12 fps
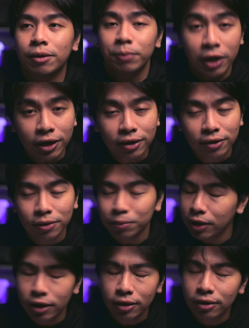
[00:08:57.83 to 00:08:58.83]
Please
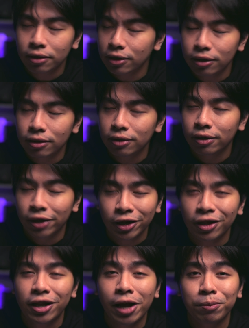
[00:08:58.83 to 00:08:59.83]
just click
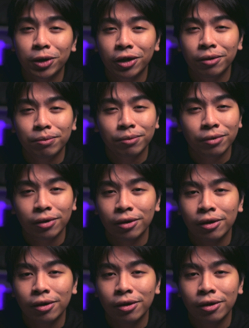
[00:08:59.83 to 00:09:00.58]
the like button.